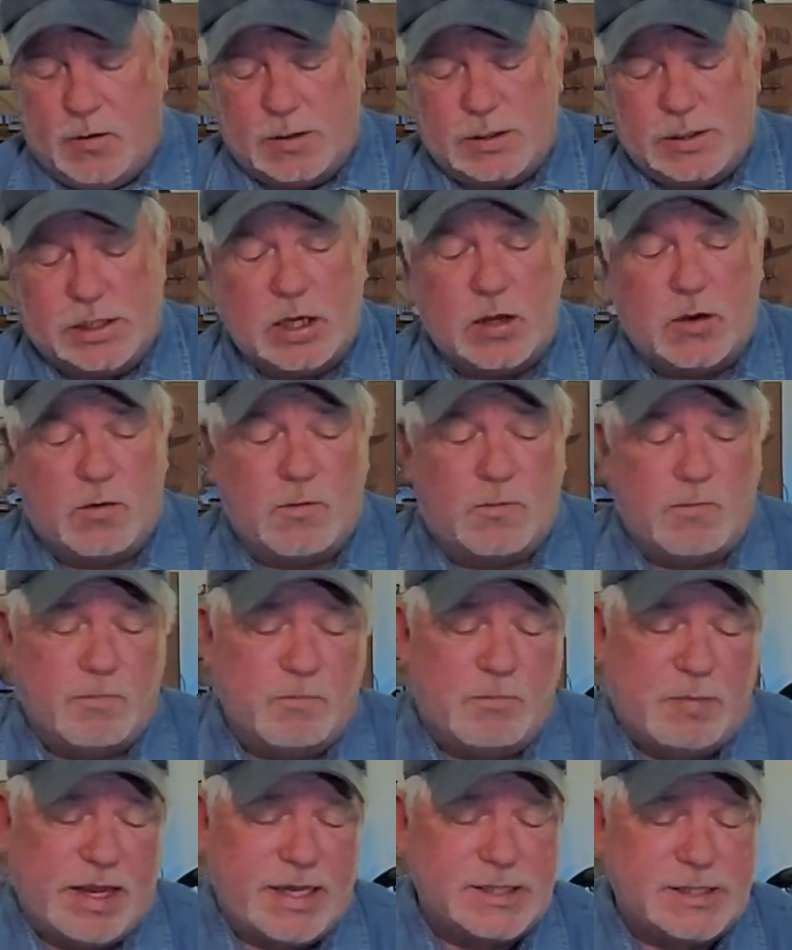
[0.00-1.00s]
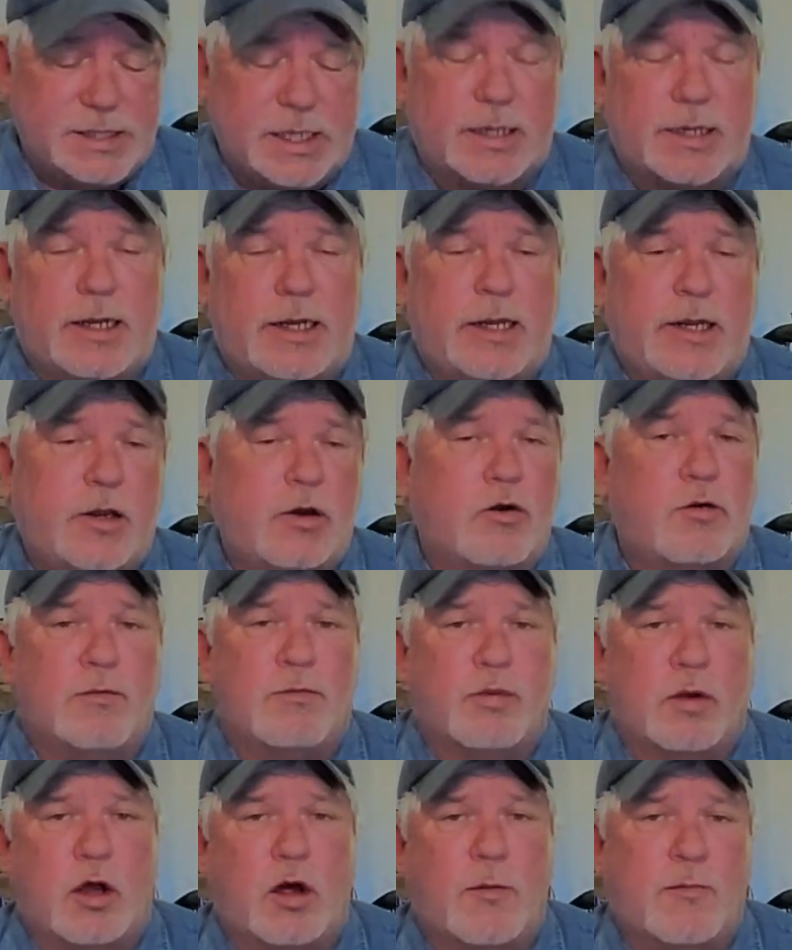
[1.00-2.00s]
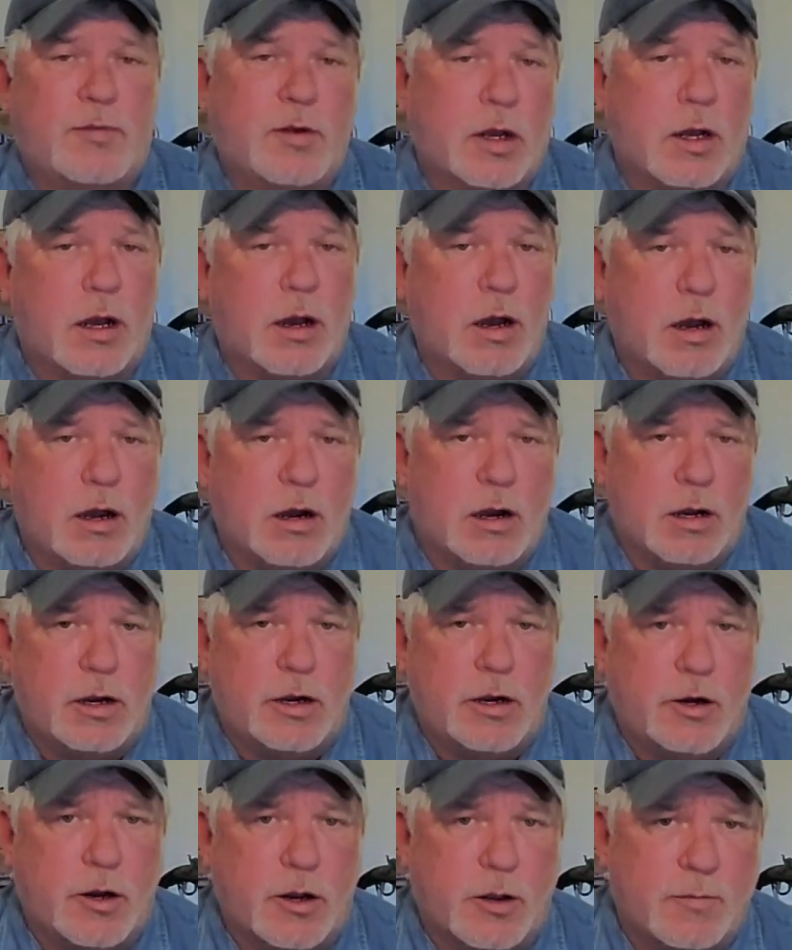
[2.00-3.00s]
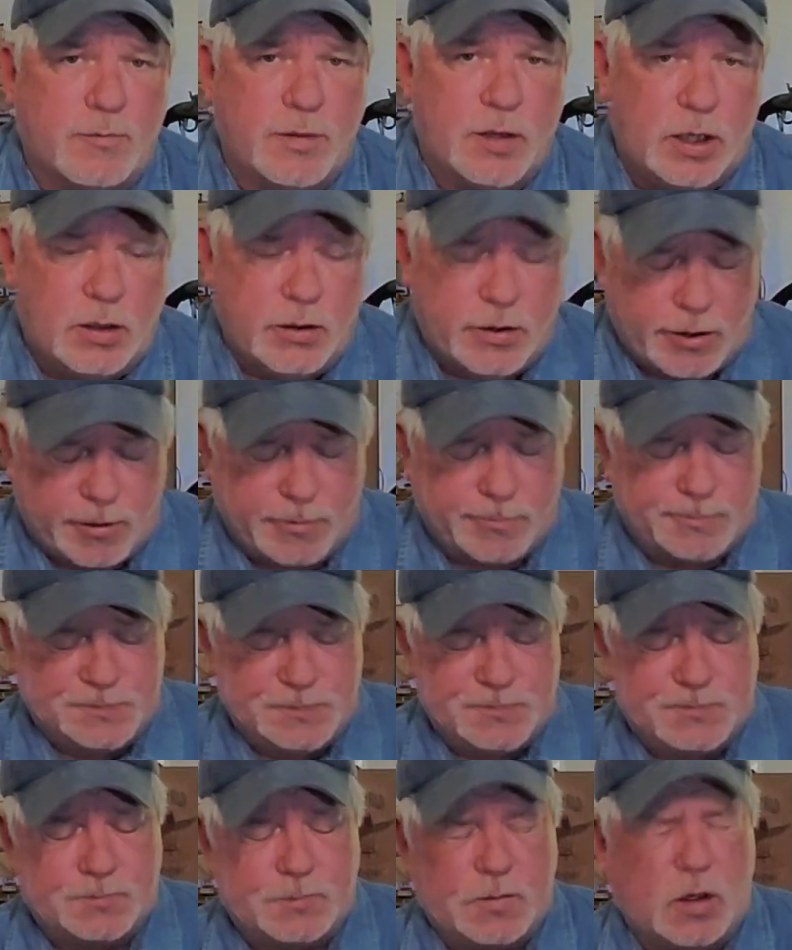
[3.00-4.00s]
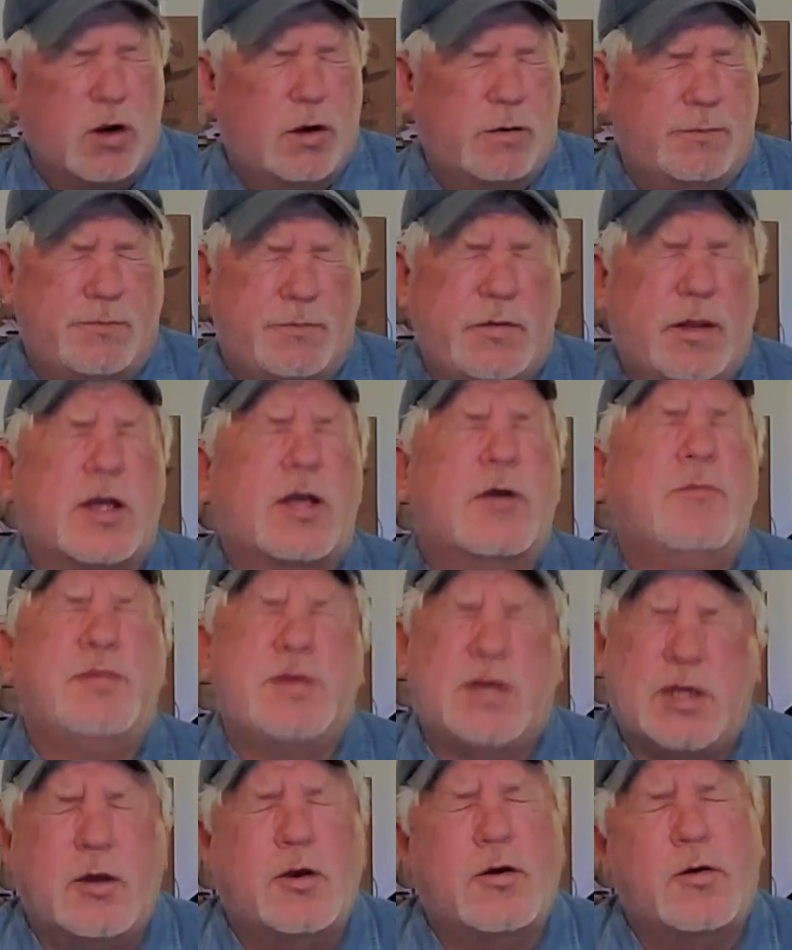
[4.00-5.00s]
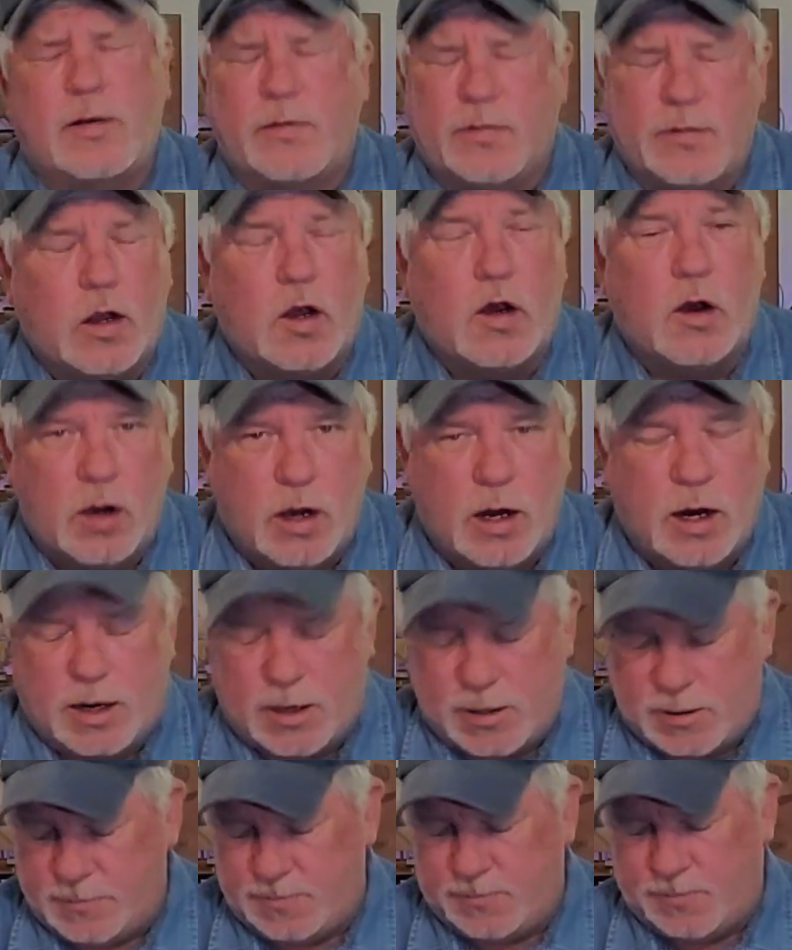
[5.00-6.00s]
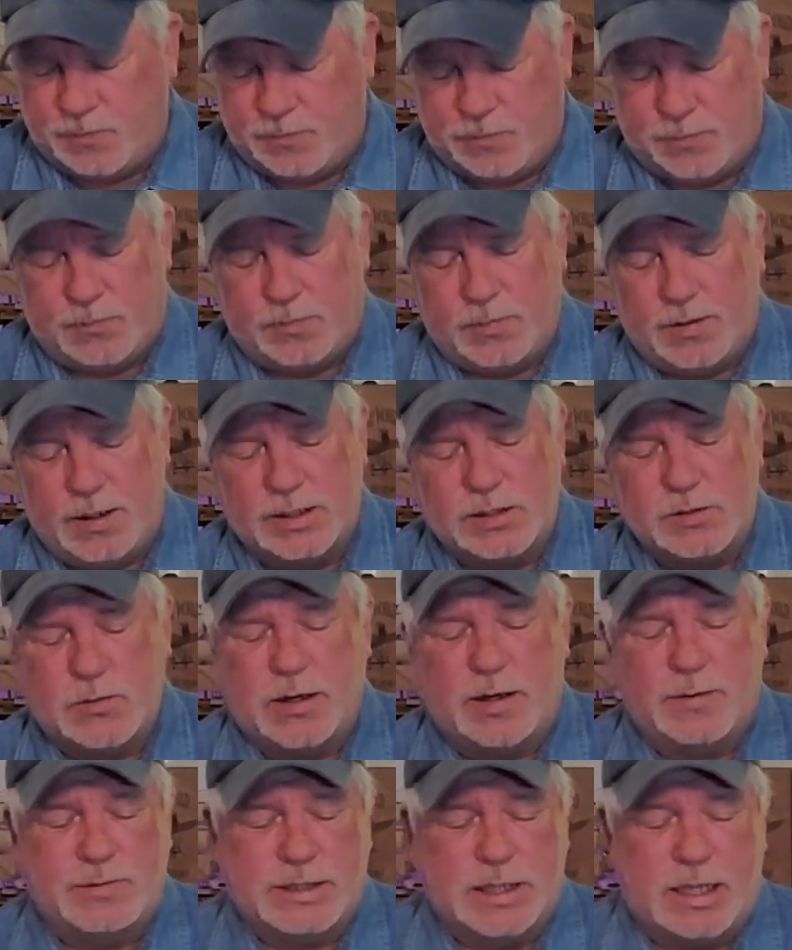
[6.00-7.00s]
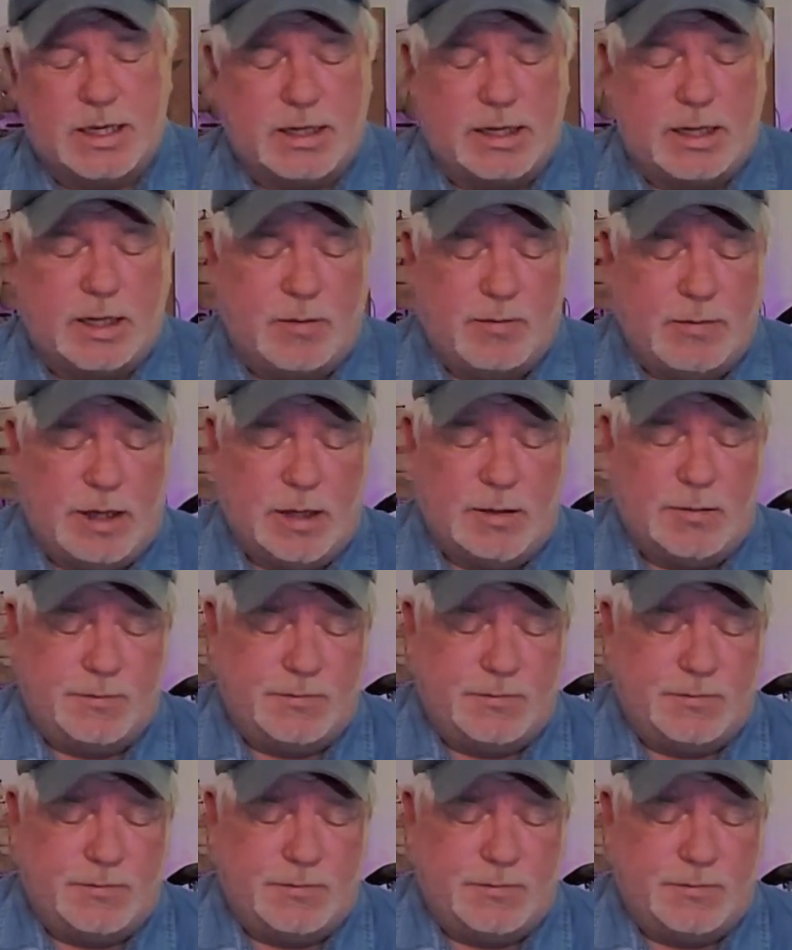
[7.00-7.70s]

So basically you don't blow up your car or your computer, or the computer in the car is what I'm talking about.